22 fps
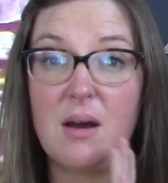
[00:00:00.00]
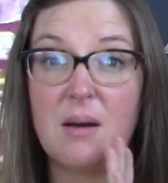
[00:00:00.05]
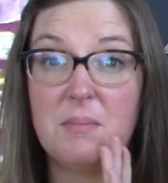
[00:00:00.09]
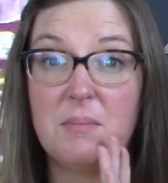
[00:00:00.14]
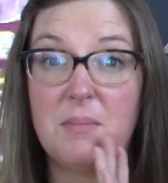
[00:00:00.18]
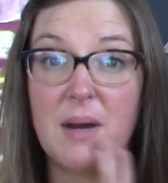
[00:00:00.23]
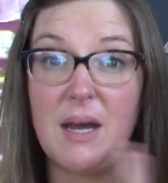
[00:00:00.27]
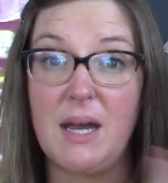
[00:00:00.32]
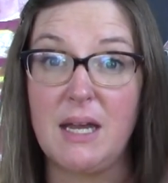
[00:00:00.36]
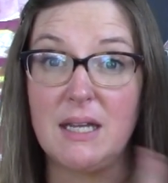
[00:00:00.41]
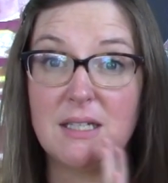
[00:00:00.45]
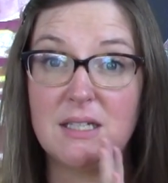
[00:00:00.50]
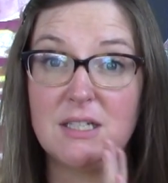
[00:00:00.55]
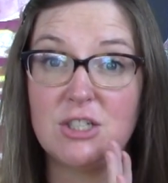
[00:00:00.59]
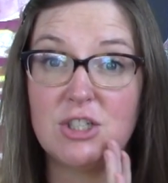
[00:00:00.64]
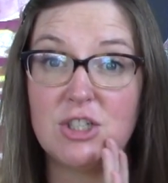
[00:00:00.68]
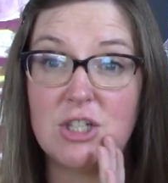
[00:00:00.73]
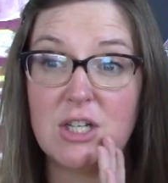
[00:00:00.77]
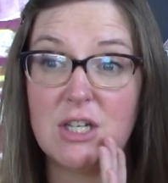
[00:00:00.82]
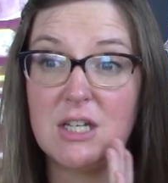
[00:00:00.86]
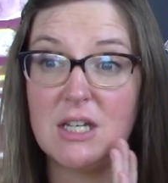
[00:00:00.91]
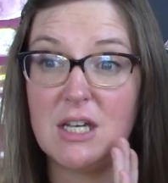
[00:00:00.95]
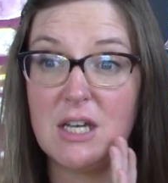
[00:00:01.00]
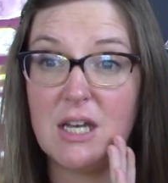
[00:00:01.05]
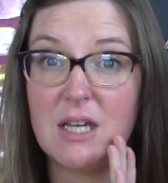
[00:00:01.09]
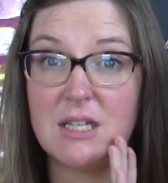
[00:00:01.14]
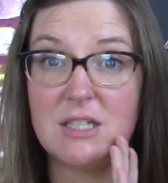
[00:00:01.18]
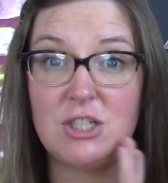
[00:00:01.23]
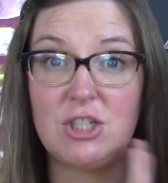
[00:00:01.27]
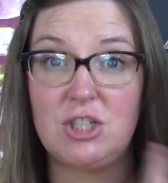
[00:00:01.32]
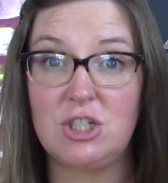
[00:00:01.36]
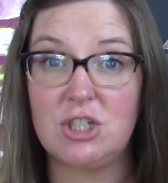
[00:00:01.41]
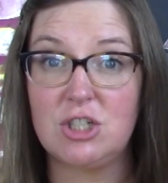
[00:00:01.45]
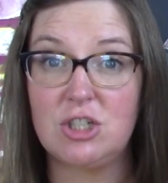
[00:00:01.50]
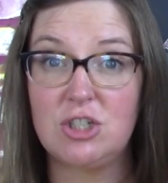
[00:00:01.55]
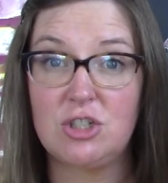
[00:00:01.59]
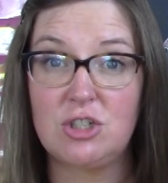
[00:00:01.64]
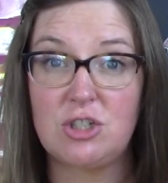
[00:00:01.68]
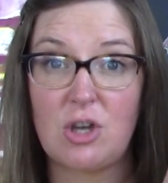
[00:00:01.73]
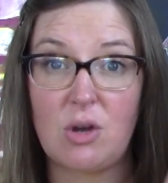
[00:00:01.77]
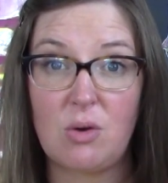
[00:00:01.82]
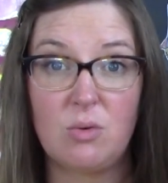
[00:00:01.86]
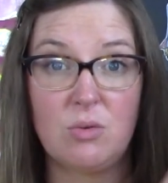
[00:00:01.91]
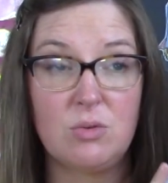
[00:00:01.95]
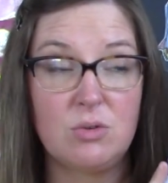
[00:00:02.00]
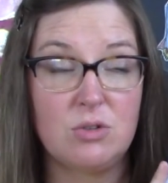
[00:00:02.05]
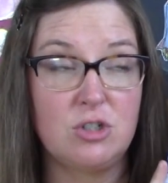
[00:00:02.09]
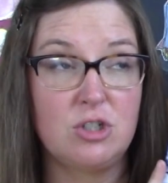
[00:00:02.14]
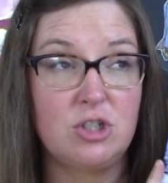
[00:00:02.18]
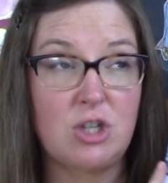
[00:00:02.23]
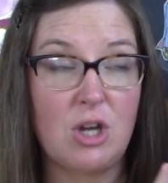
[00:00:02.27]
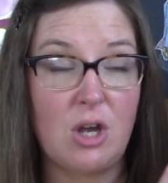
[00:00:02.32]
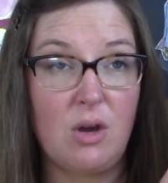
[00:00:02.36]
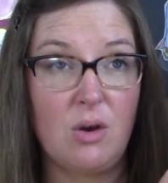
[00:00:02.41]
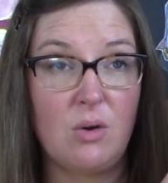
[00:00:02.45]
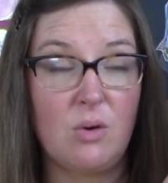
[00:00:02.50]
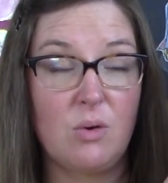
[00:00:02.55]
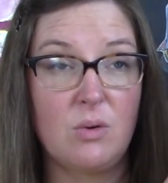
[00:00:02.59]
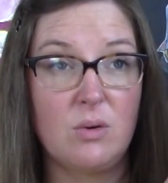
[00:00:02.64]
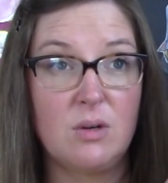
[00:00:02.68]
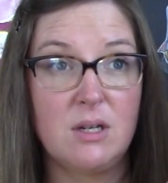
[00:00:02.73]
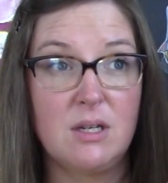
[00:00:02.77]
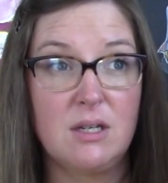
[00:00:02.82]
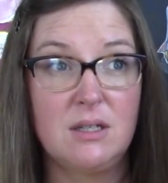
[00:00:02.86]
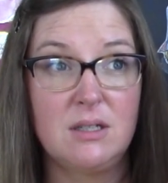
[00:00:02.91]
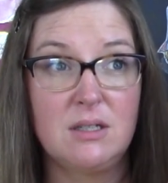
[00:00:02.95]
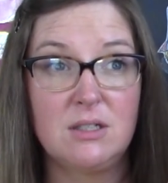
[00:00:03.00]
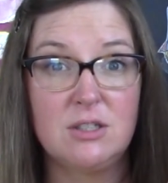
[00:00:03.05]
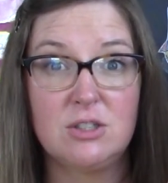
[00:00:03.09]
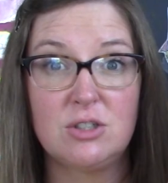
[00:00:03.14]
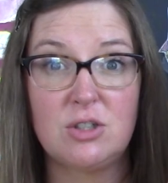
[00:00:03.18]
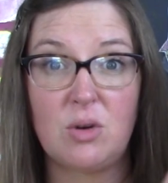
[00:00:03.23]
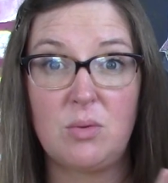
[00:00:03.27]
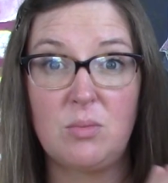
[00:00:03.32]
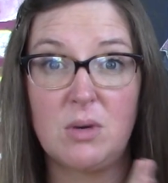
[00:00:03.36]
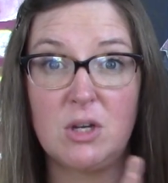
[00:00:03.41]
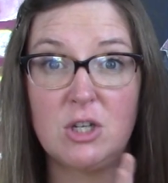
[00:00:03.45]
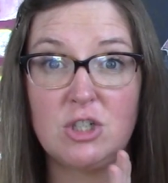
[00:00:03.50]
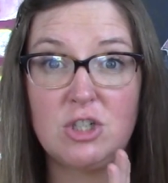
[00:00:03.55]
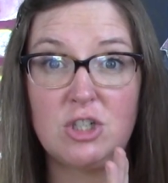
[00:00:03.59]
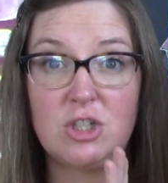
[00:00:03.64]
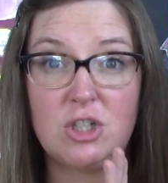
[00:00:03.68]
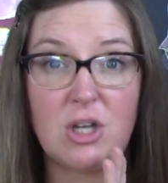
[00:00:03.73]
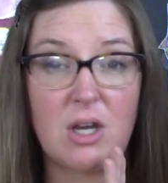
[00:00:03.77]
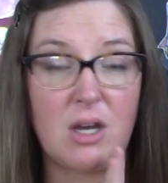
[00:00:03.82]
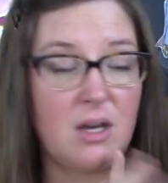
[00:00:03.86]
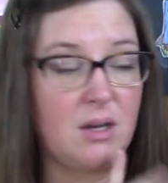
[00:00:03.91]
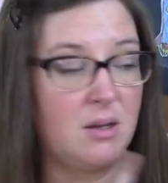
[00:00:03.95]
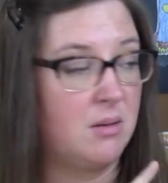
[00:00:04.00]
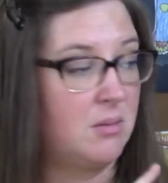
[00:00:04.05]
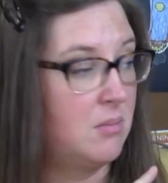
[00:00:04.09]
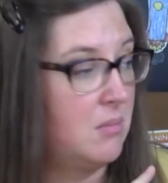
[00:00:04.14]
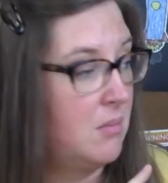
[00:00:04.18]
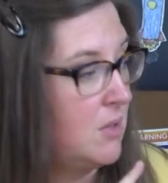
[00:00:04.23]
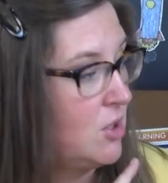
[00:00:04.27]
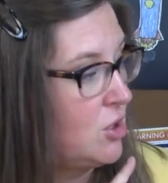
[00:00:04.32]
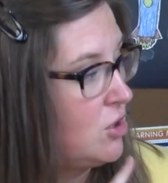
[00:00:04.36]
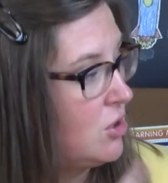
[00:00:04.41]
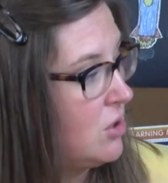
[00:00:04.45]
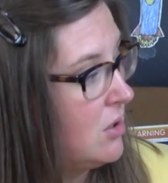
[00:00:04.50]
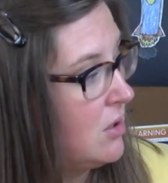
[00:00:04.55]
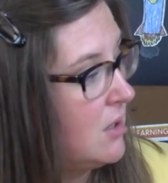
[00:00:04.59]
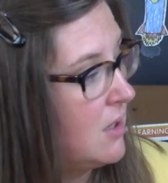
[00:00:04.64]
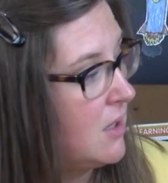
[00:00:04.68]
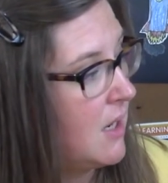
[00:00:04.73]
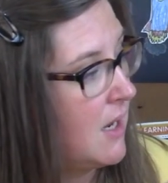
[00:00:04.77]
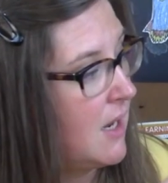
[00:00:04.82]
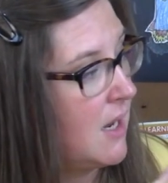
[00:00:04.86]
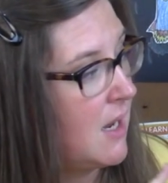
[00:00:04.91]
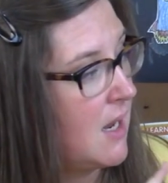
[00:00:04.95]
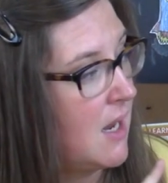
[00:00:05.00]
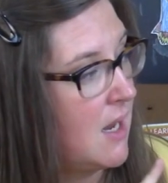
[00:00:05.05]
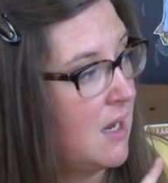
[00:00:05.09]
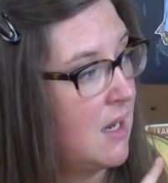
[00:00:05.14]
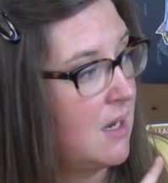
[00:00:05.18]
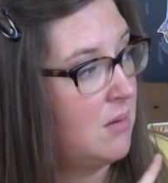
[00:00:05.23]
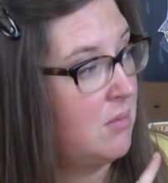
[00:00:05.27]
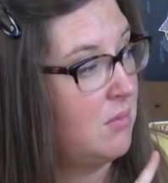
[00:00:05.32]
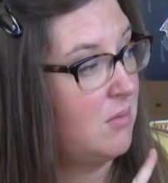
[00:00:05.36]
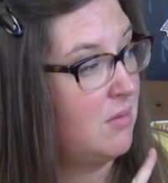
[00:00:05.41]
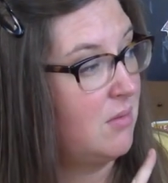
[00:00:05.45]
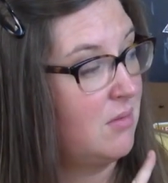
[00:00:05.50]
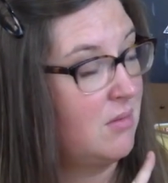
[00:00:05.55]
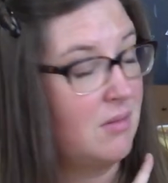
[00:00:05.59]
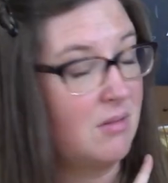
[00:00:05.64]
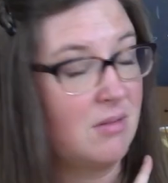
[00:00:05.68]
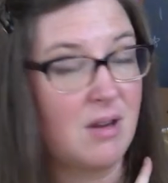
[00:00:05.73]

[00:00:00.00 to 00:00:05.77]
but she is just so shown so much um, maturity and